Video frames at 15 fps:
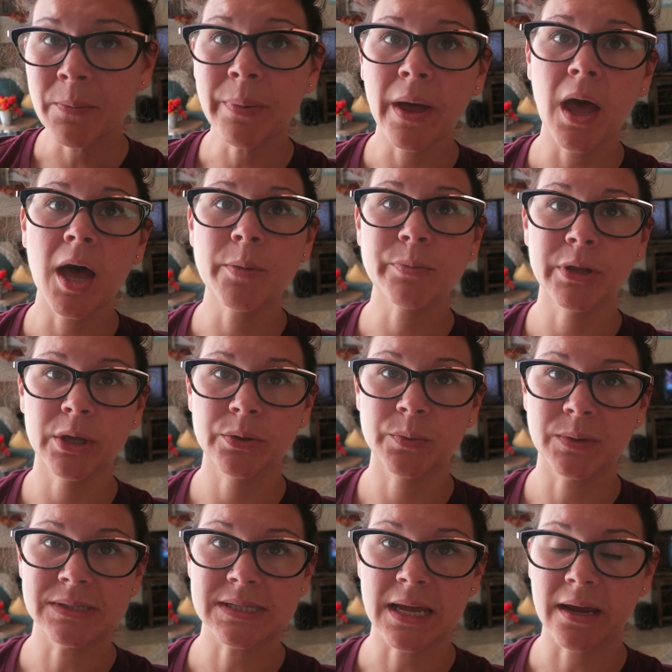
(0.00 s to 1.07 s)
but upload
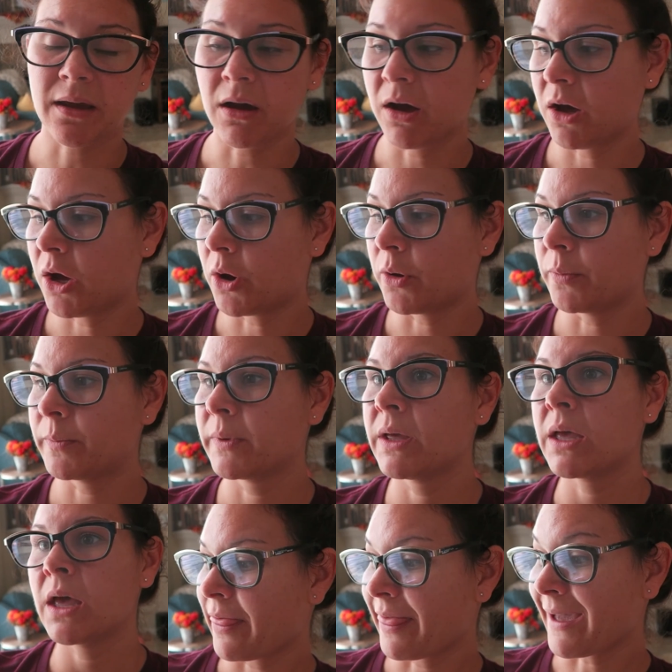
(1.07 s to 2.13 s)
once I got home.
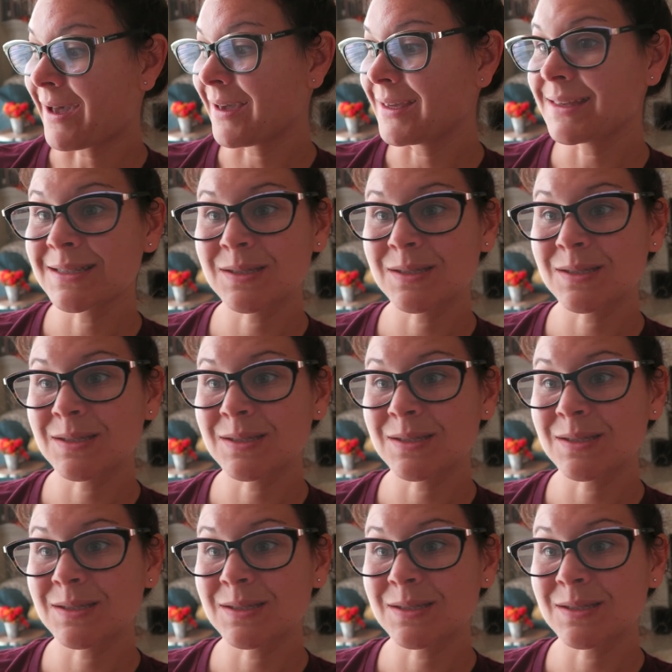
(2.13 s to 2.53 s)
That